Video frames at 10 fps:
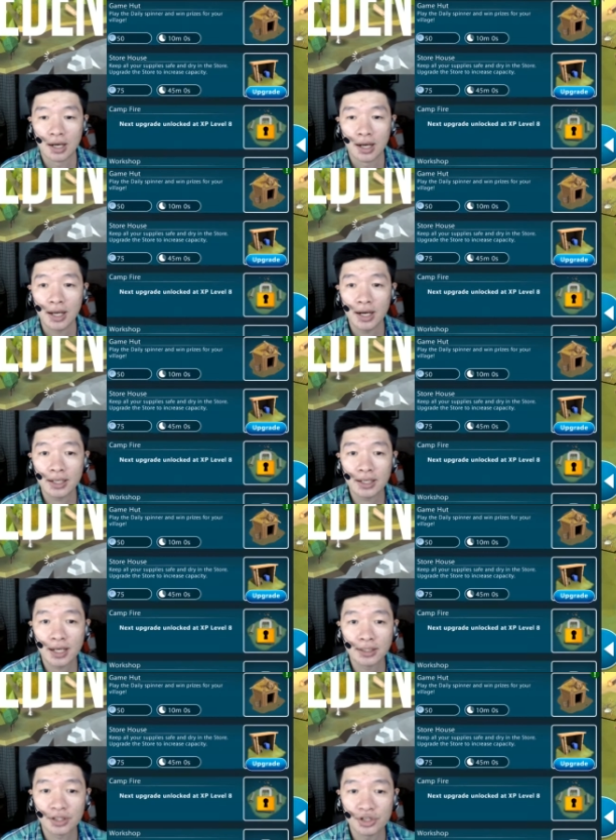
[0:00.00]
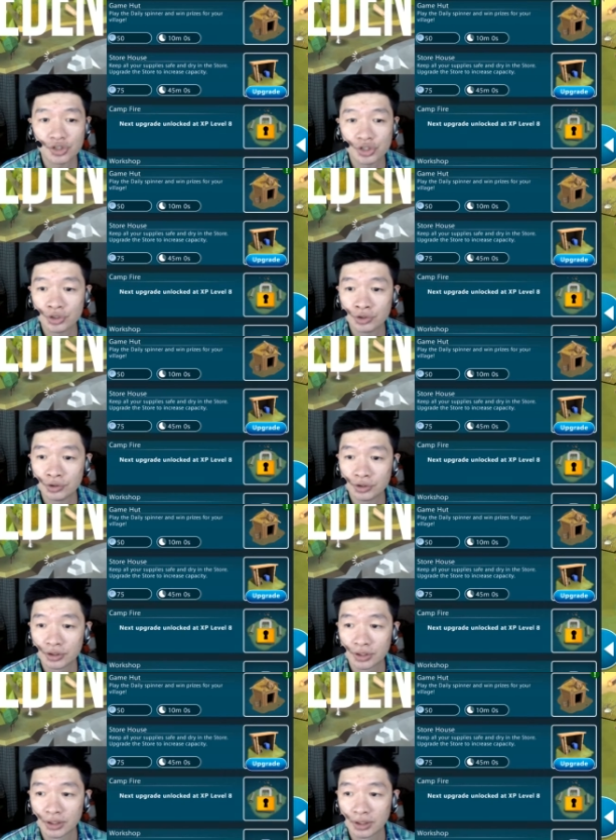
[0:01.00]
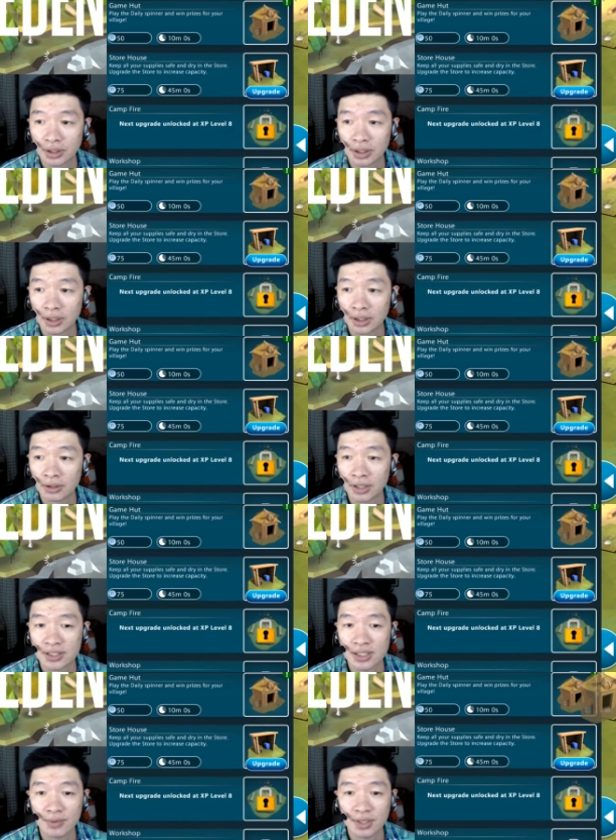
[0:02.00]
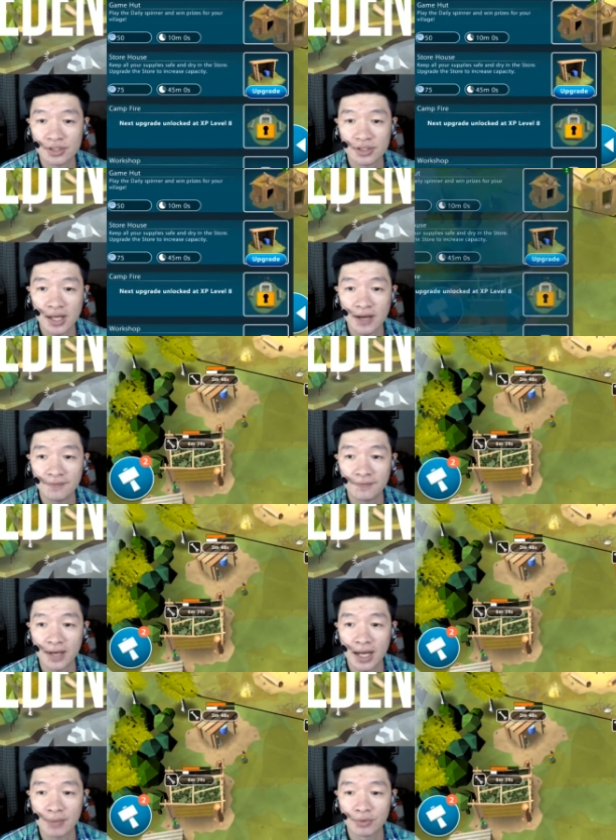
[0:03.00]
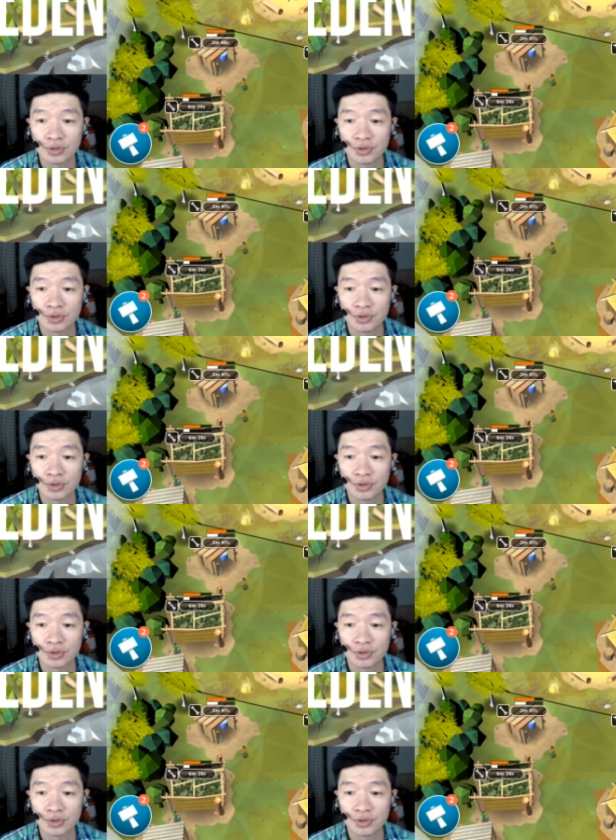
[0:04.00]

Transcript: And I got the kitchen. Alright, some other stuff. I'm going